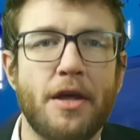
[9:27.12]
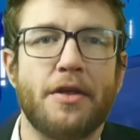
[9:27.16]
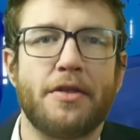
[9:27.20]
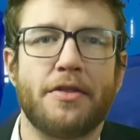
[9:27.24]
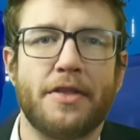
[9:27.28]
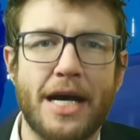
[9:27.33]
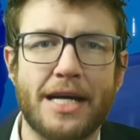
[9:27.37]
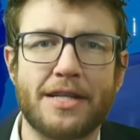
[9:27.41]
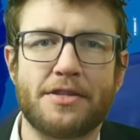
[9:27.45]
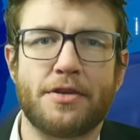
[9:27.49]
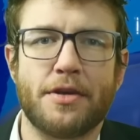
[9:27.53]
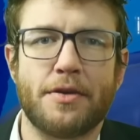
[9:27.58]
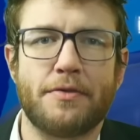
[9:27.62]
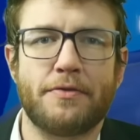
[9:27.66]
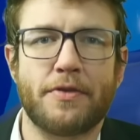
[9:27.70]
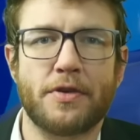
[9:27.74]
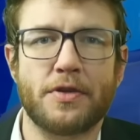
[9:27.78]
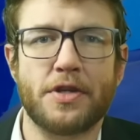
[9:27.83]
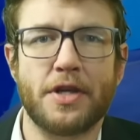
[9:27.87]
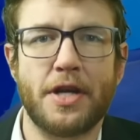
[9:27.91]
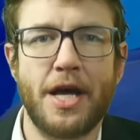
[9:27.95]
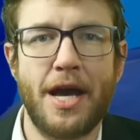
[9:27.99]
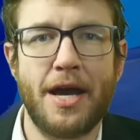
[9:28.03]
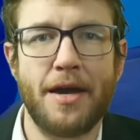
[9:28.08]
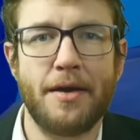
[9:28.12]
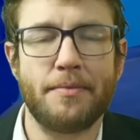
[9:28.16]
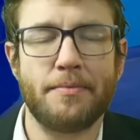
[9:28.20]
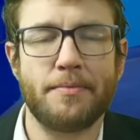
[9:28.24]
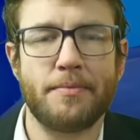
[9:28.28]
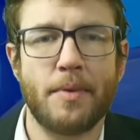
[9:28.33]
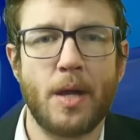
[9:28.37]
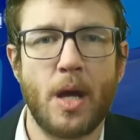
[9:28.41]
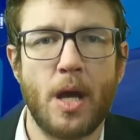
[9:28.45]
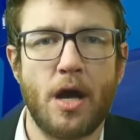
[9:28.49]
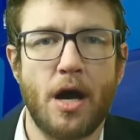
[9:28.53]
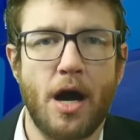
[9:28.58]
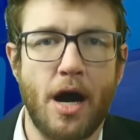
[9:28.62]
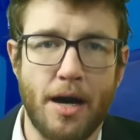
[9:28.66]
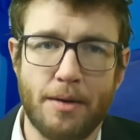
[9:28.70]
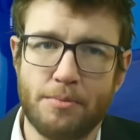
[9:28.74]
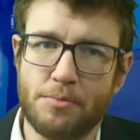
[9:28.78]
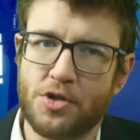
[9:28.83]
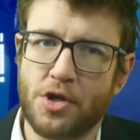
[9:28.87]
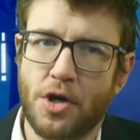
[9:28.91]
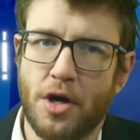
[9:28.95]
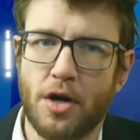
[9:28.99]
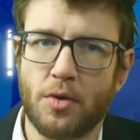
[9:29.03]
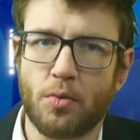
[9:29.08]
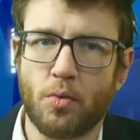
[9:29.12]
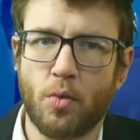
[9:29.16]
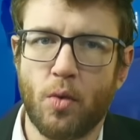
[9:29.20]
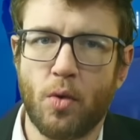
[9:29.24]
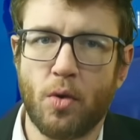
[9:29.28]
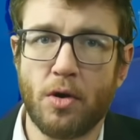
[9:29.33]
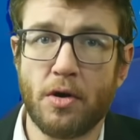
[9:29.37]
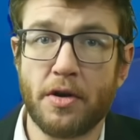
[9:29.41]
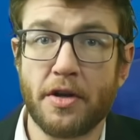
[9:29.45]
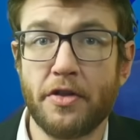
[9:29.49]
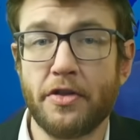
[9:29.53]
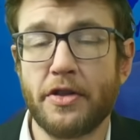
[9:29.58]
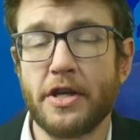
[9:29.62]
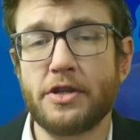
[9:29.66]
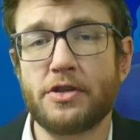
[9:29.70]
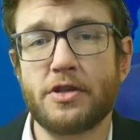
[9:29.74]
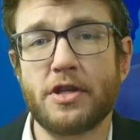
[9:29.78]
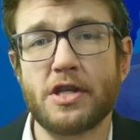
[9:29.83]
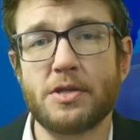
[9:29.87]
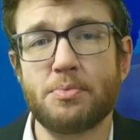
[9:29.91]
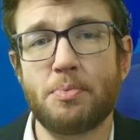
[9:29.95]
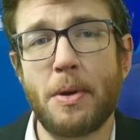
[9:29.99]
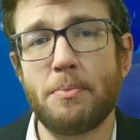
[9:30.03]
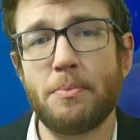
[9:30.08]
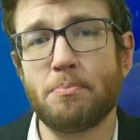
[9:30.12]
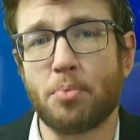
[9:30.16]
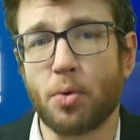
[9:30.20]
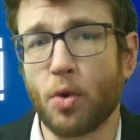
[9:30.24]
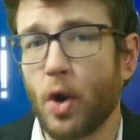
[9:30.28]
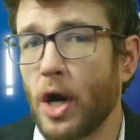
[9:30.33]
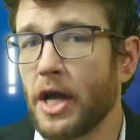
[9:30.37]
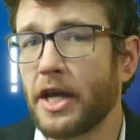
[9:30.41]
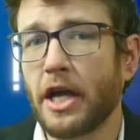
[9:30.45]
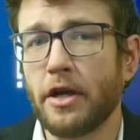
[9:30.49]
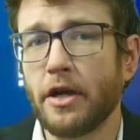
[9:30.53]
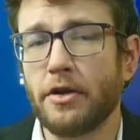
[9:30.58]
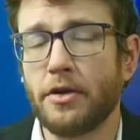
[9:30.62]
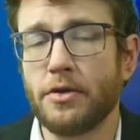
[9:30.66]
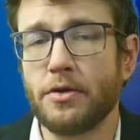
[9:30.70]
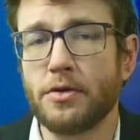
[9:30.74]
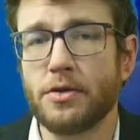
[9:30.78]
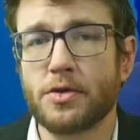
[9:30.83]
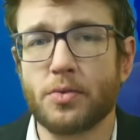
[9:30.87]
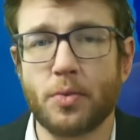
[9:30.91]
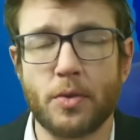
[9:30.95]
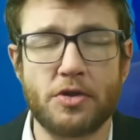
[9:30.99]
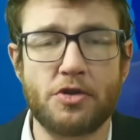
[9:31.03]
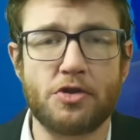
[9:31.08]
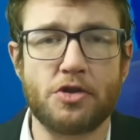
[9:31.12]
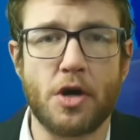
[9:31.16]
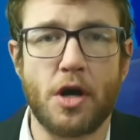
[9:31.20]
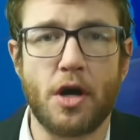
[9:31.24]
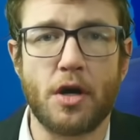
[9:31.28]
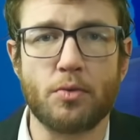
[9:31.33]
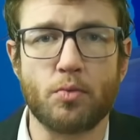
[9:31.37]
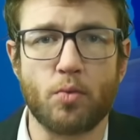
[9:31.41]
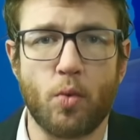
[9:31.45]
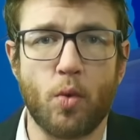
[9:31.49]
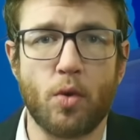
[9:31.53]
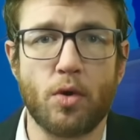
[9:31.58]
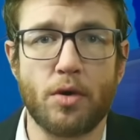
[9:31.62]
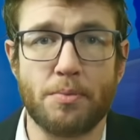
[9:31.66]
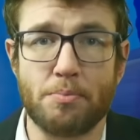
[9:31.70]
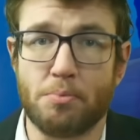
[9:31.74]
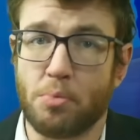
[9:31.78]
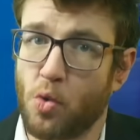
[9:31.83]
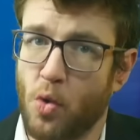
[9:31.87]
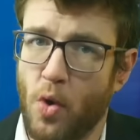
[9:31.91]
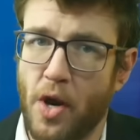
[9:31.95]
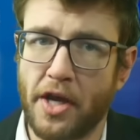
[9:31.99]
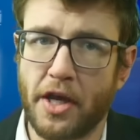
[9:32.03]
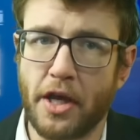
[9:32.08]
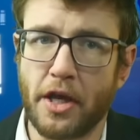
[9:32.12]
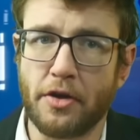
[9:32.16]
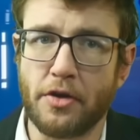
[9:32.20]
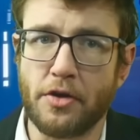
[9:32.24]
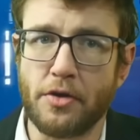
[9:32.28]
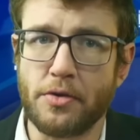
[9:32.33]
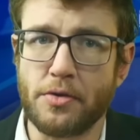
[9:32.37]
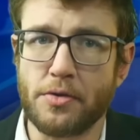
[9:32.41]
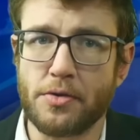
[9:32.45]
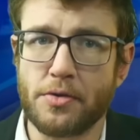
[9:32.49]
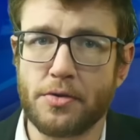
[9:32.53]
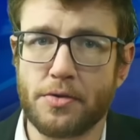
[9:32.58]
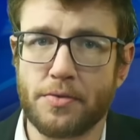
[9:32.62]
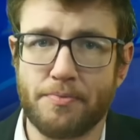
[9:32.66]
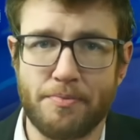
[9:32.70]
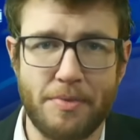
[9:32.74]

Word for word: That's it for today. I'm John Ward, and this has been Breaking News with John Ward Breaking News.